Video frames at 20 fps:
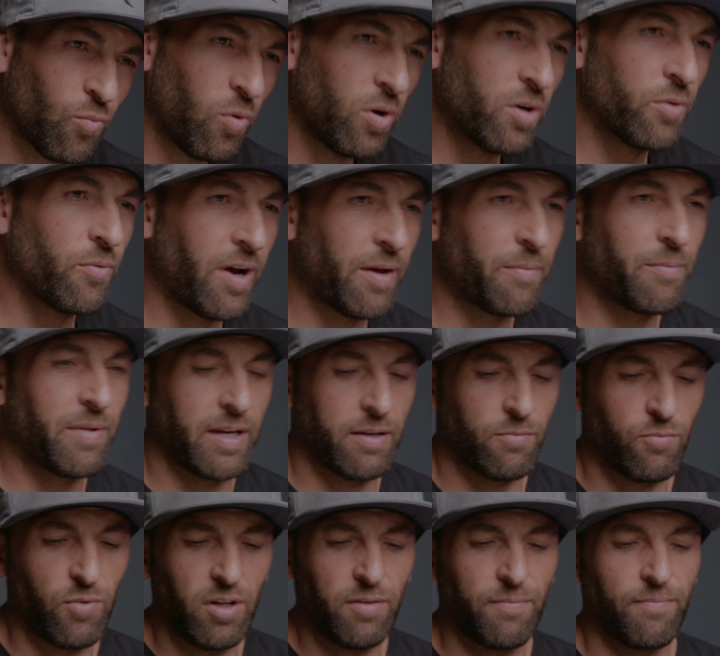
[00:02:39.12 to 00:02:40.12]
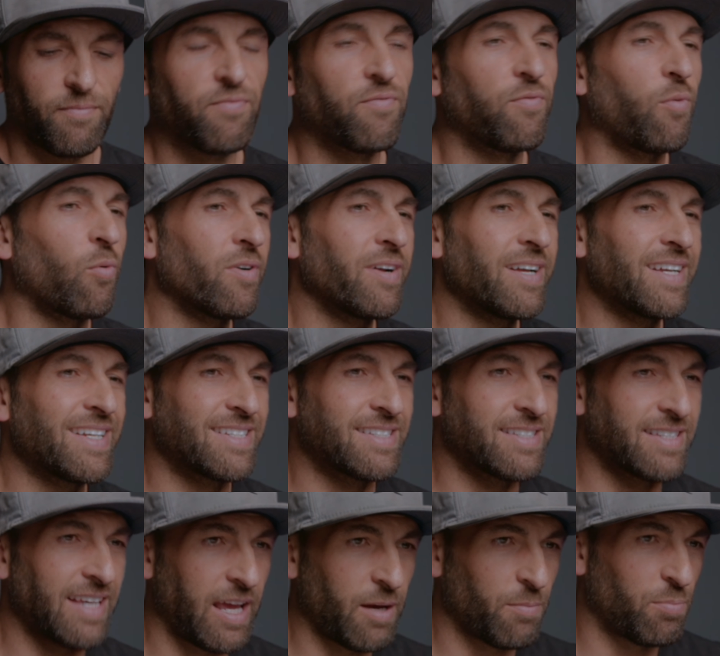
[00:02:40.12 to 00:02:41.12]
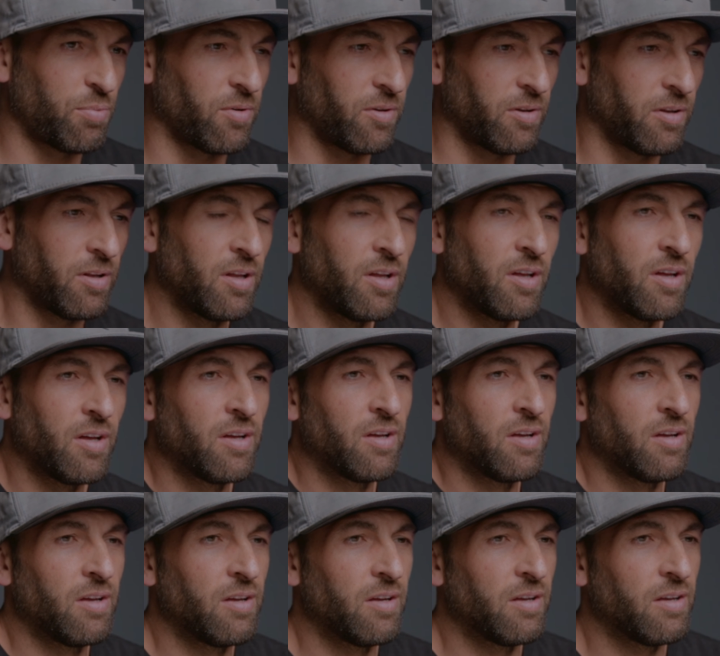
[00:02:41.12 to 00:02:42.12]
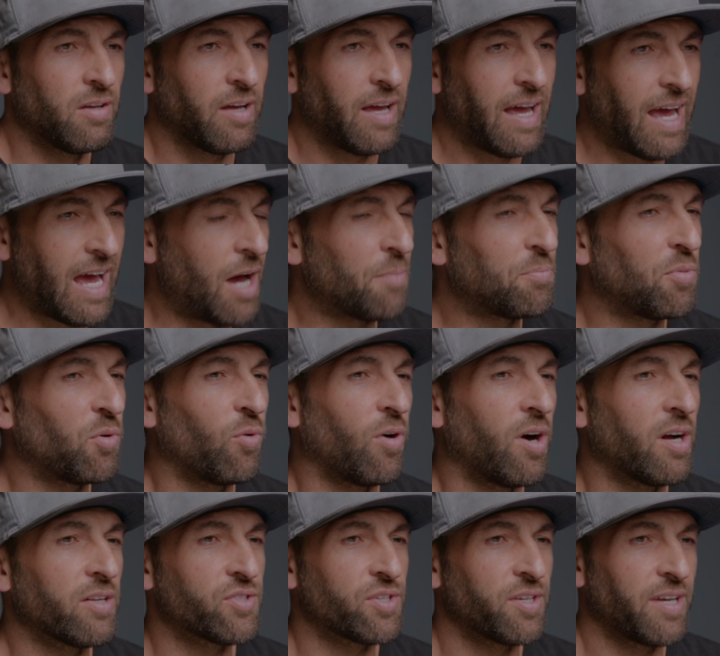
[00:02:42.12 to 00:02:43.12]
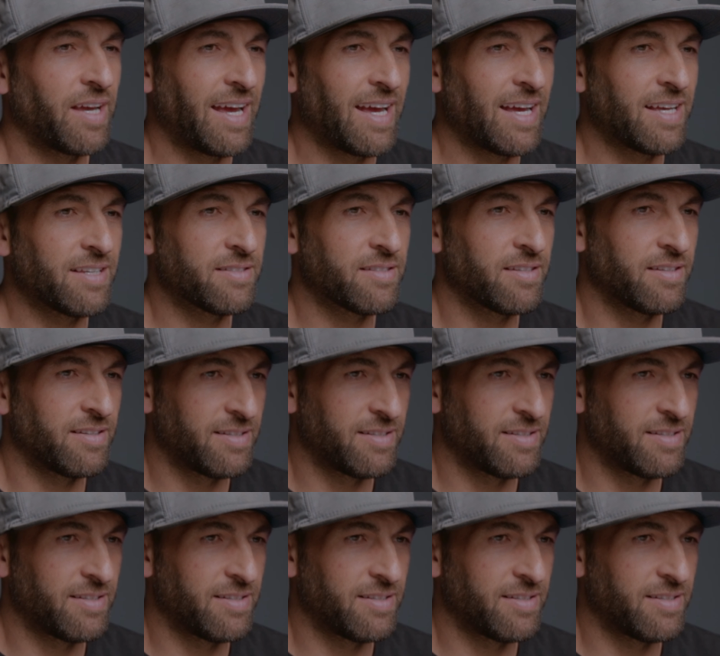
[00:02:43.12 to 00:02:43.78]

what do I mean? Well, for example, Apple Watch has